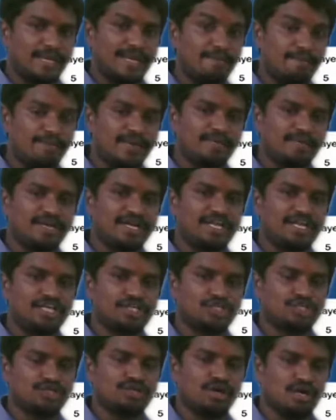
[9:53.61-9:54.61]

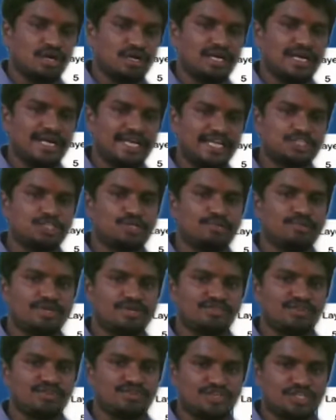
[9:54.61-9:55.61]
implementation or relation
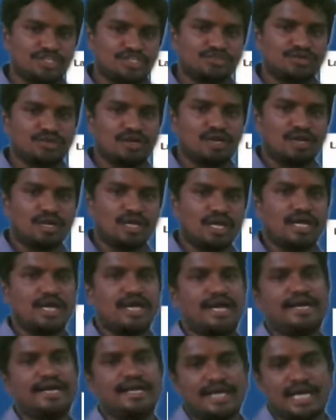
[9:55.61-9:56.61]
between virtual
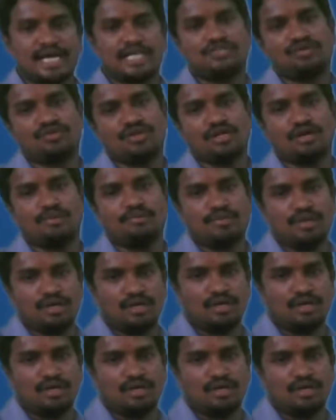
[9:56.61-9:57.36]
and actual